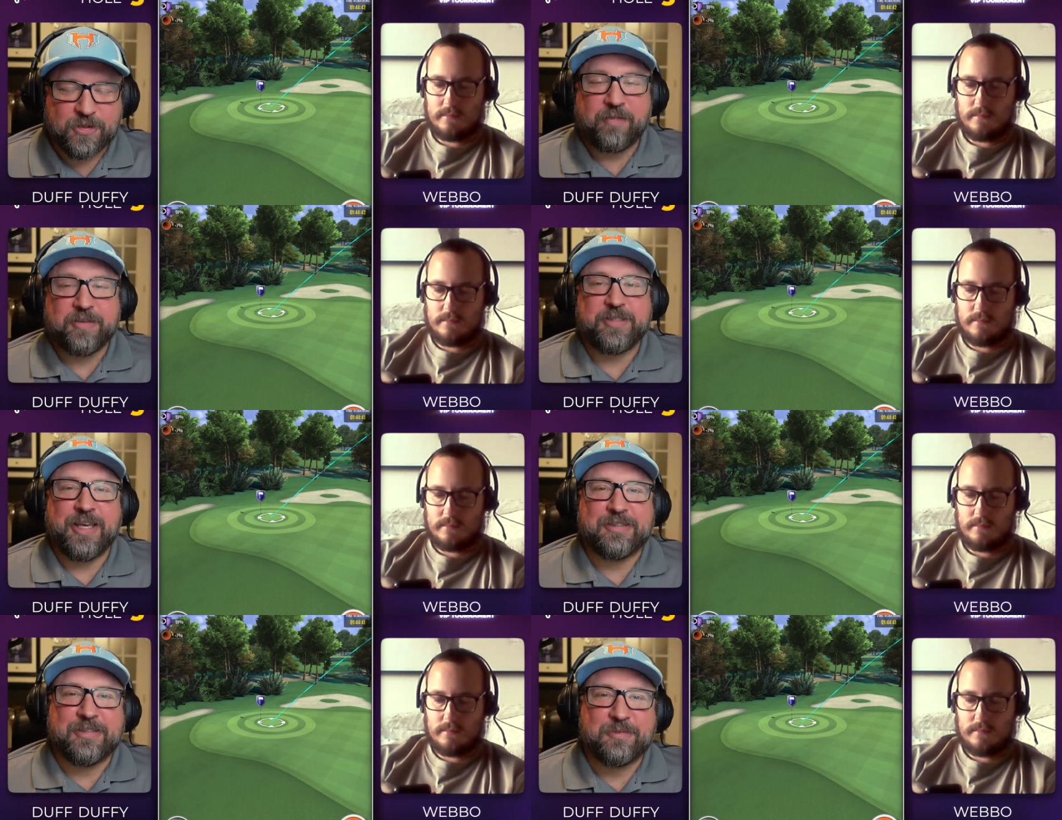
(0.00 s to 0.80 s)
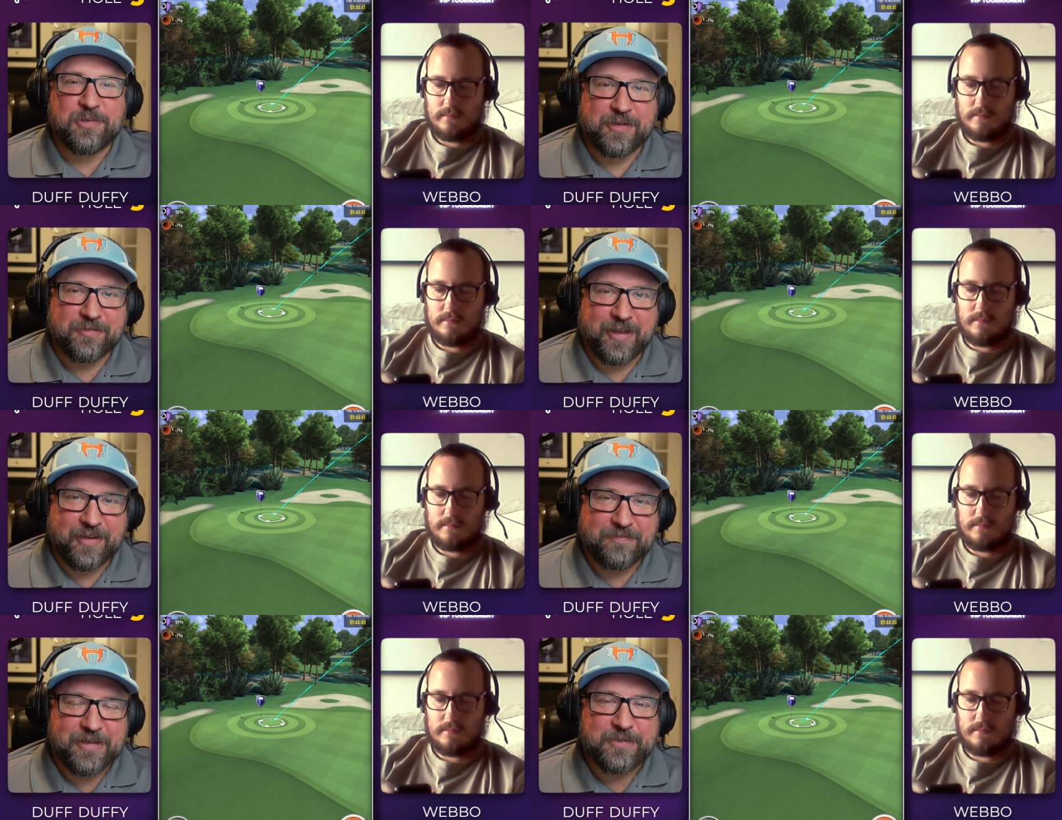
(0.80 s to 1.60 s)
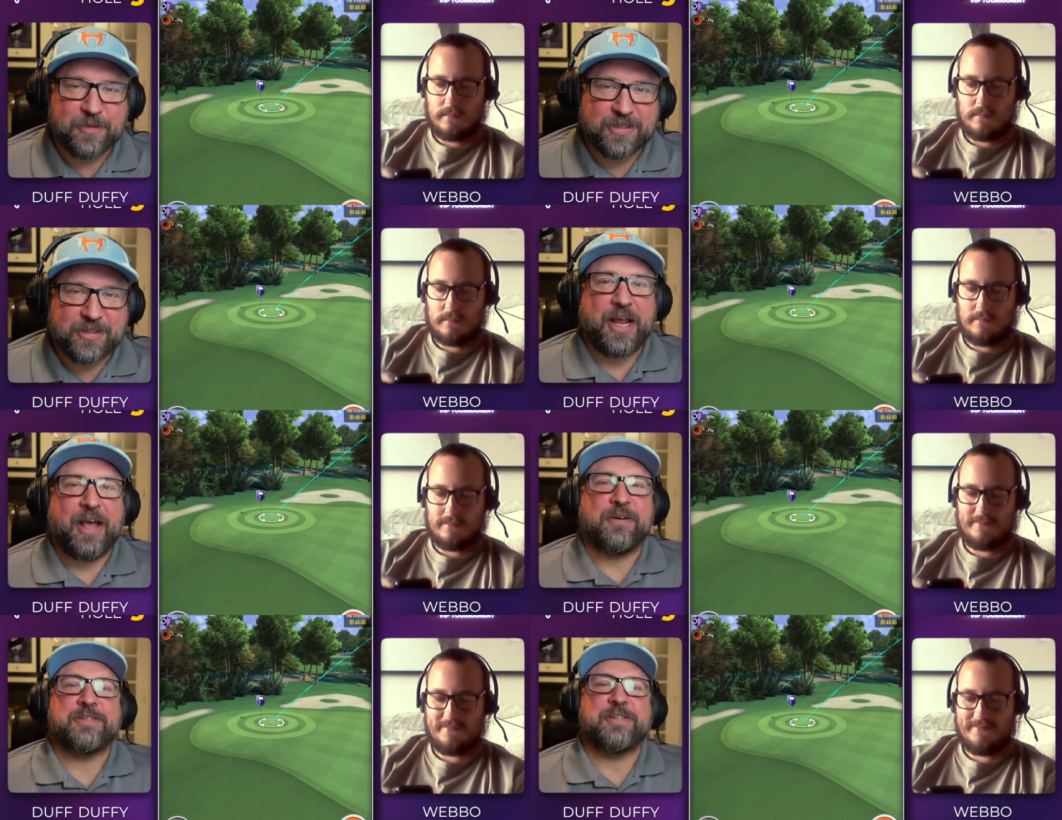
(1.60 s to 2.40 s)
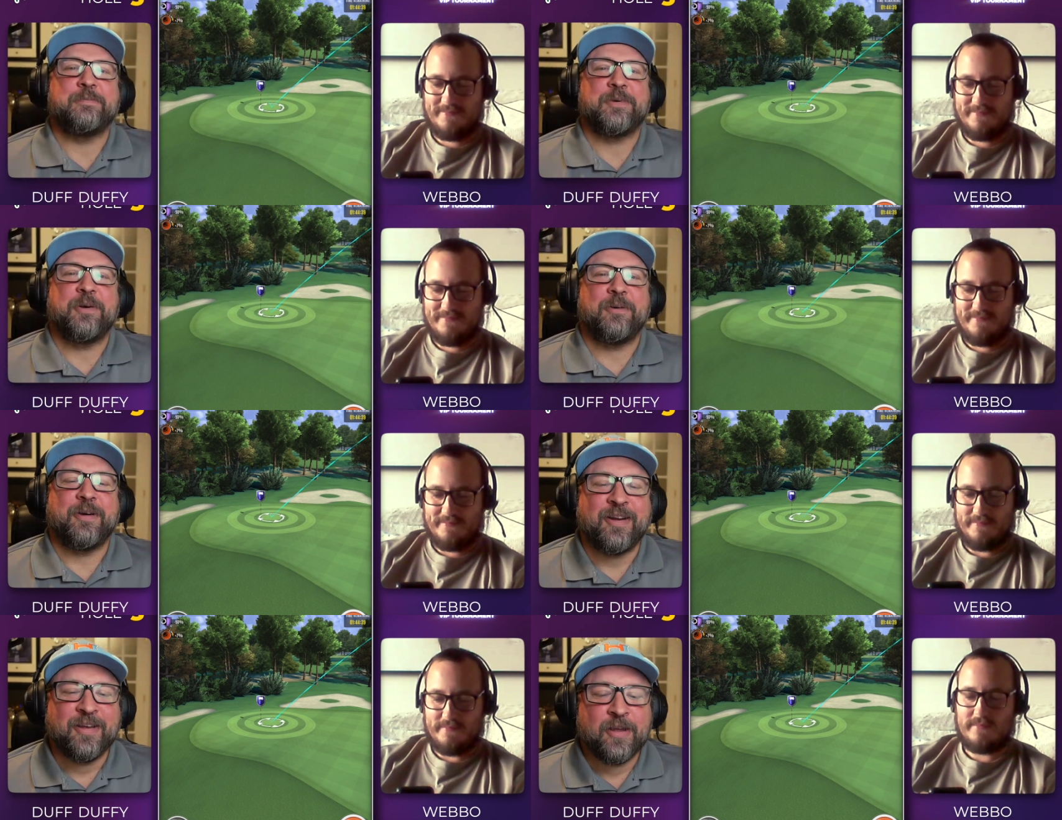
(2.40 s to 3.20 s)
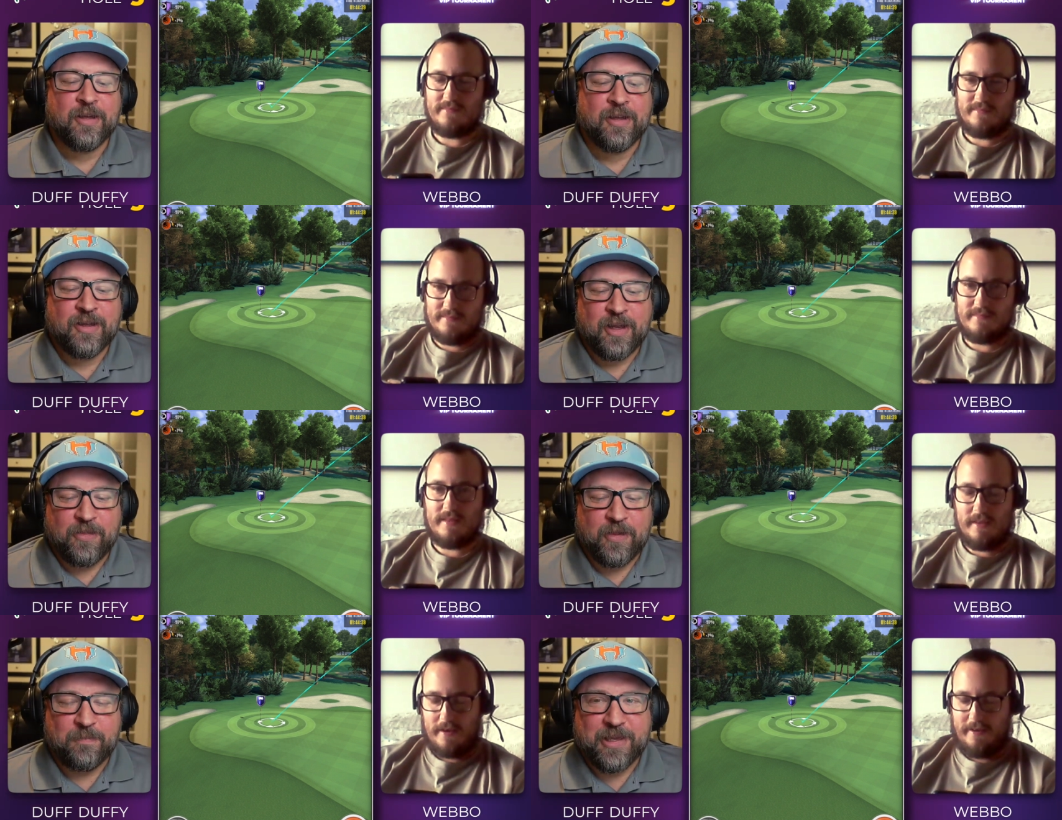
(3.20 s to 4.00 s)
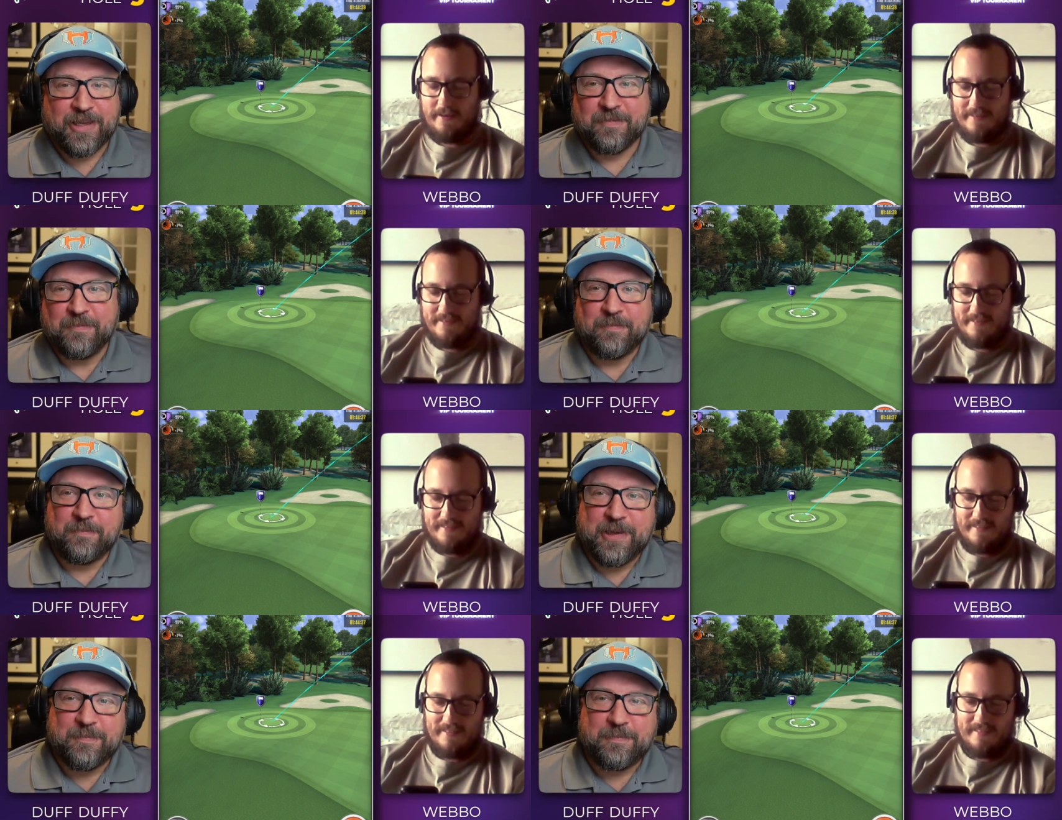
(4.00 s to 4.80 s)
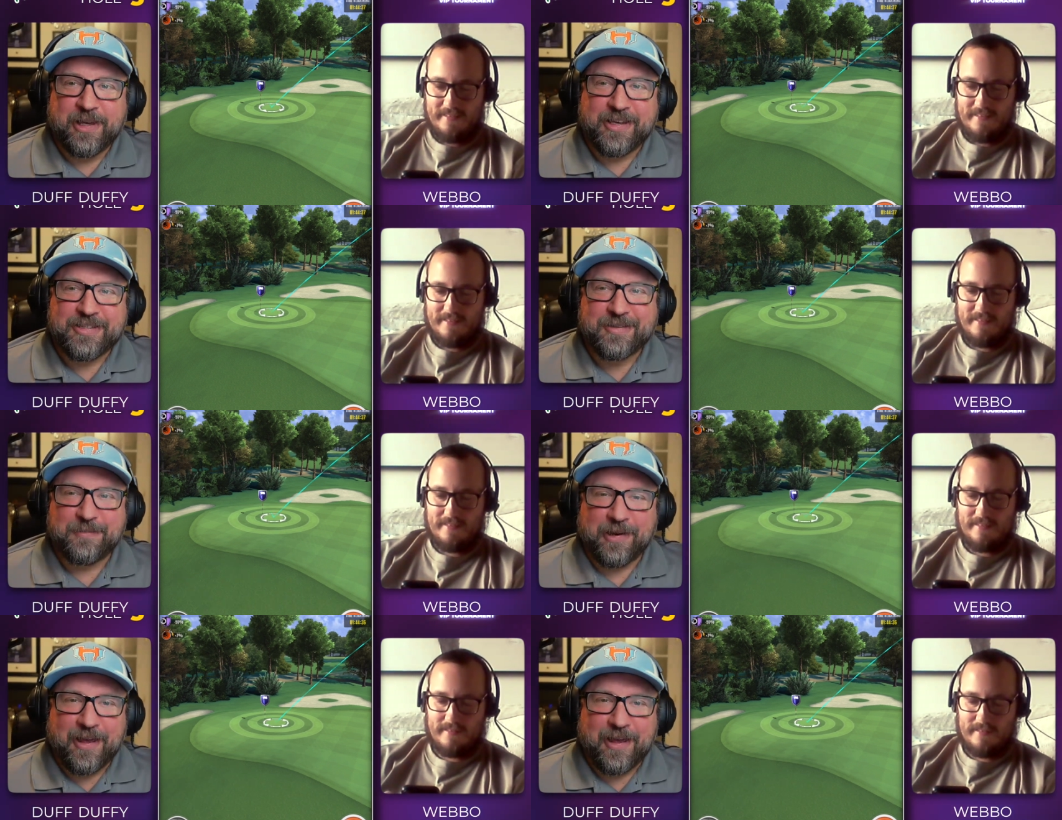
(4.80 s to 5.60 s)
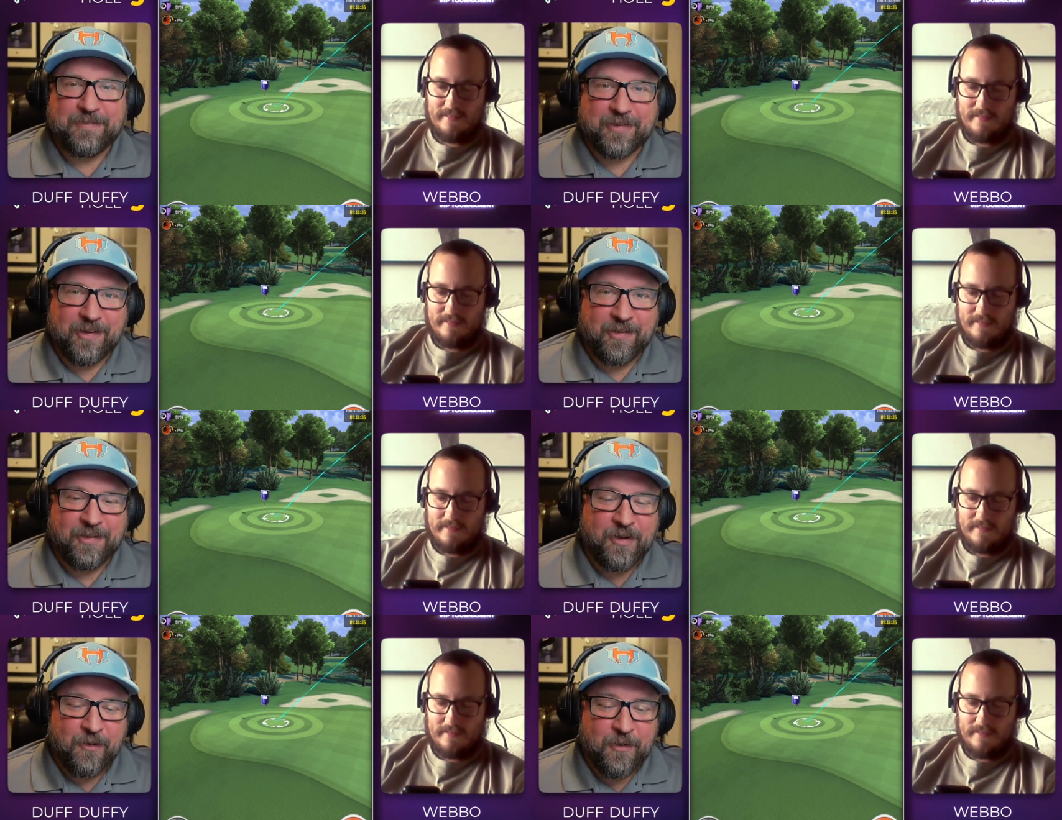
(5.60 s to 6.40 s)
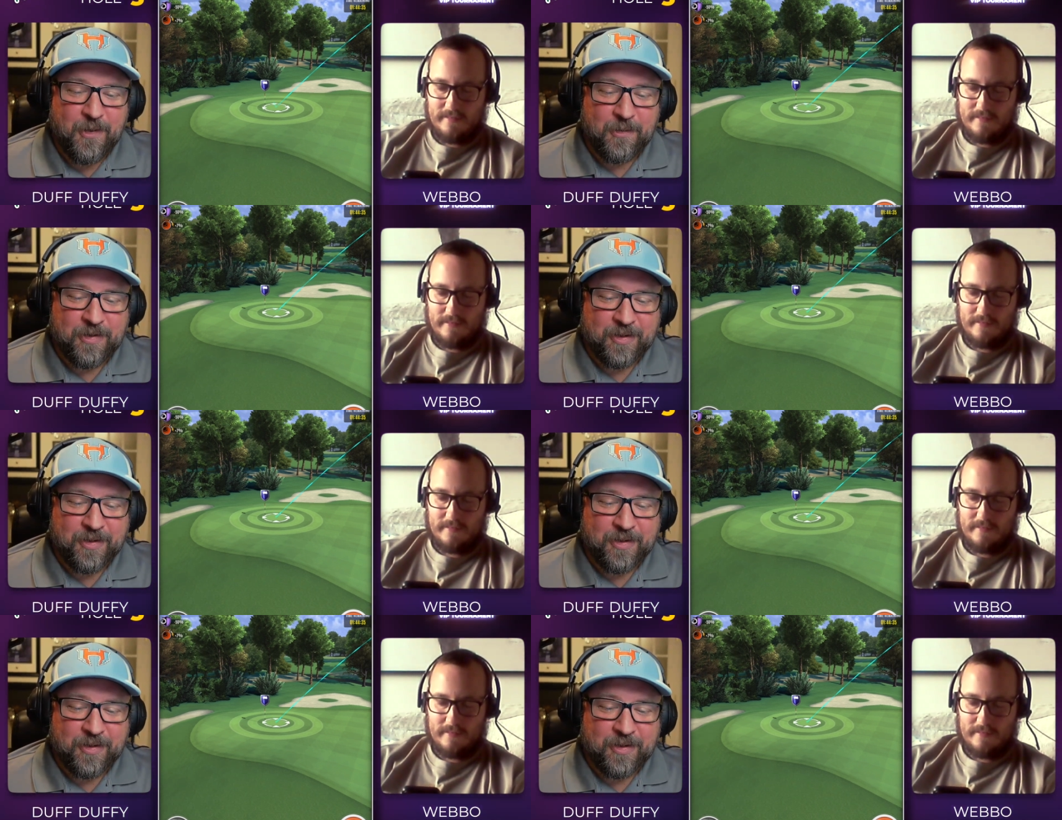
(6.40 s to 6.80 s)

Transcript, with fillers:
Speaker 1: Obviously, you had some sort of like a Facebook chat or something going, and then yeah. me and me and Big Easy were left all on our own,